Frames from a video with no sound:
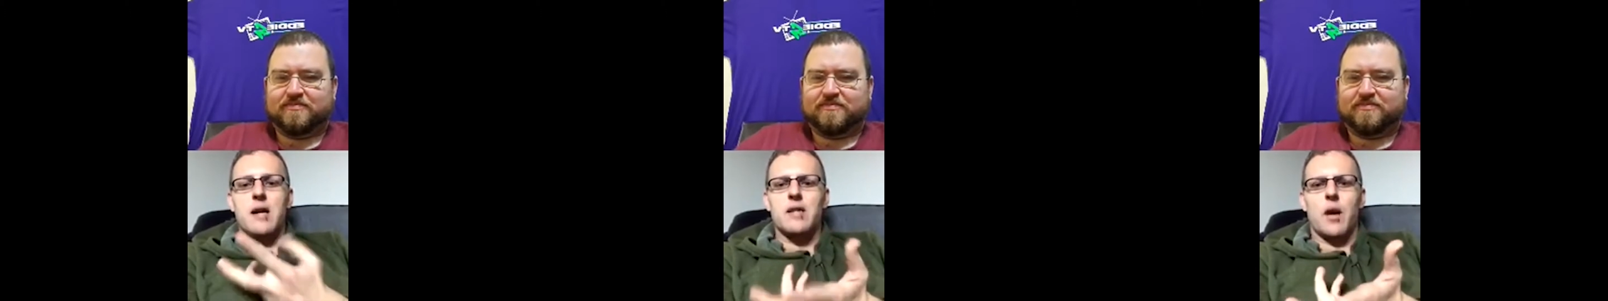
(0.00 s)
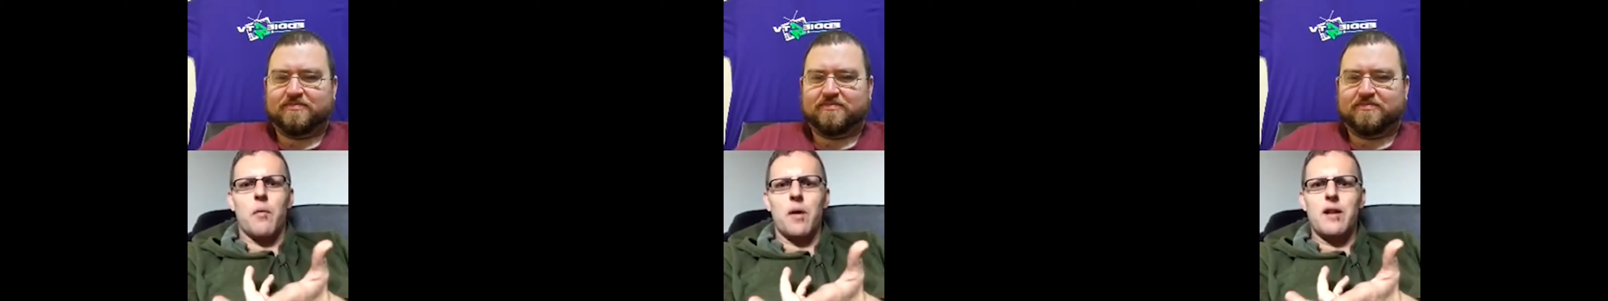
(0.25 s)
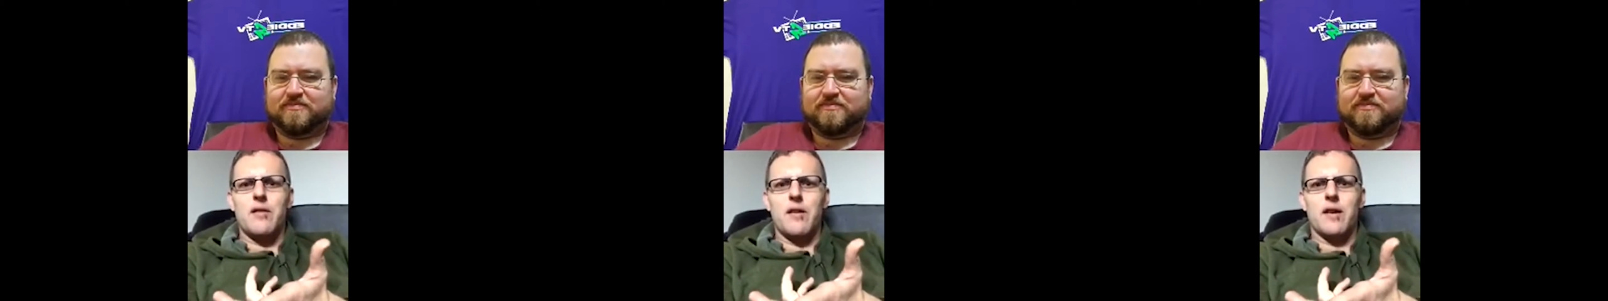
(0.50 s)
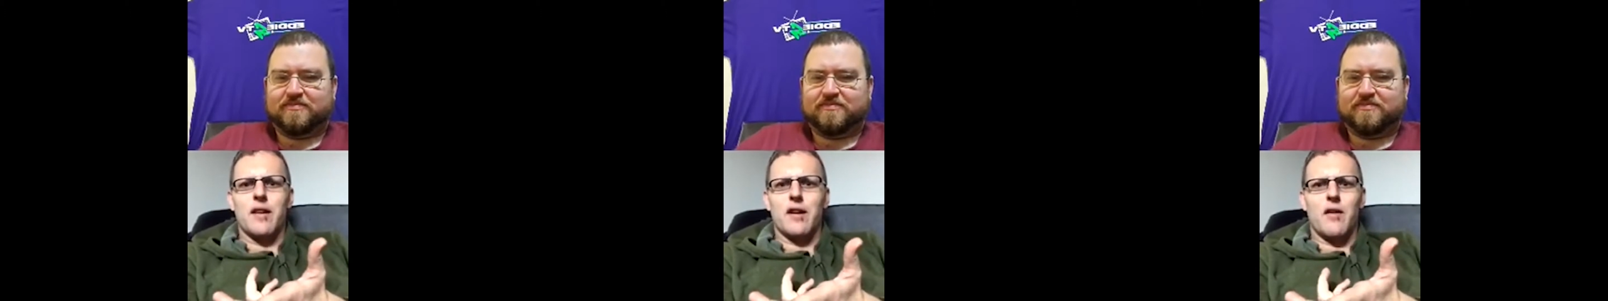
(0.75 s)
Speaker 1: And he's like, "What are you
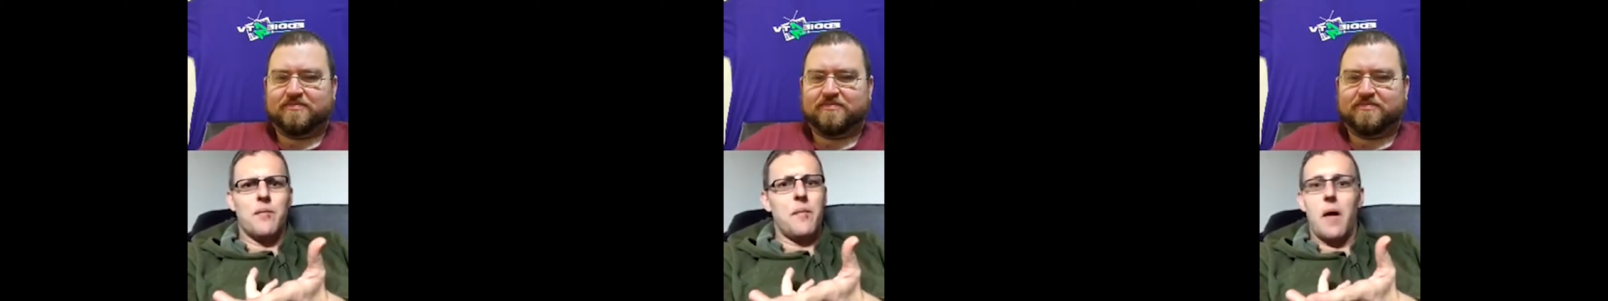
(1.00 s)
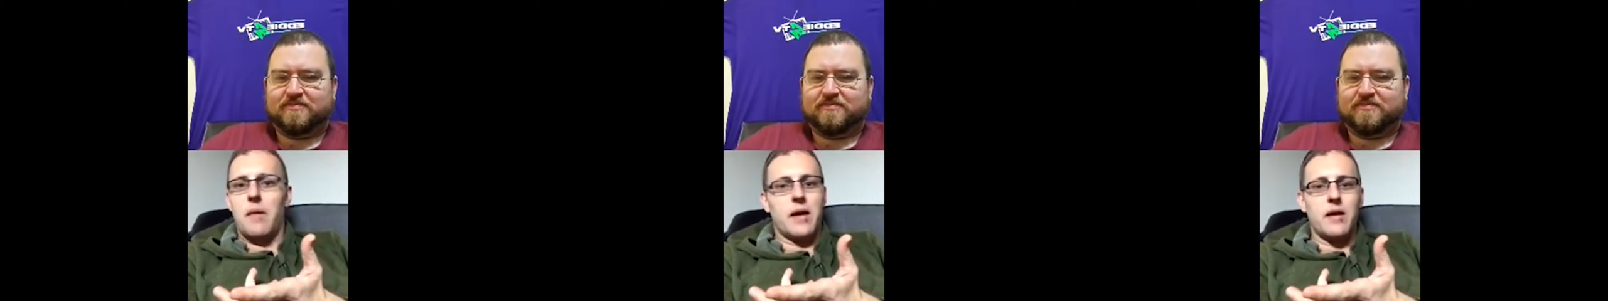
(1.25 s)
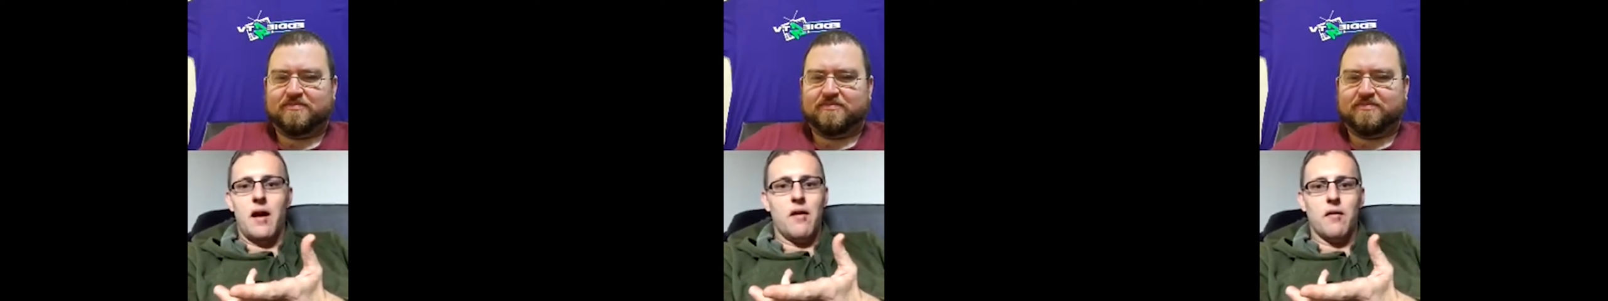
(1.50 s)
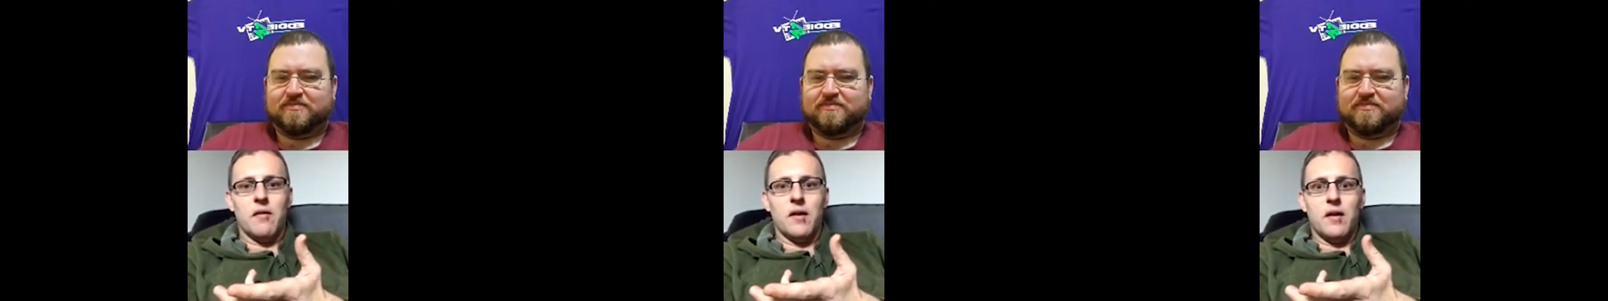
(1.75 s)
doing?" Like, oh, I'm like,
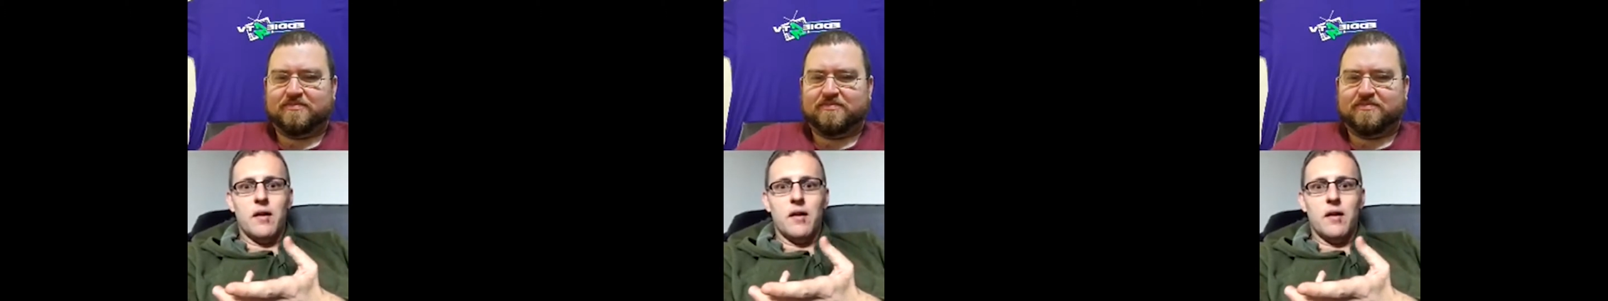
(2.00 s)
"No,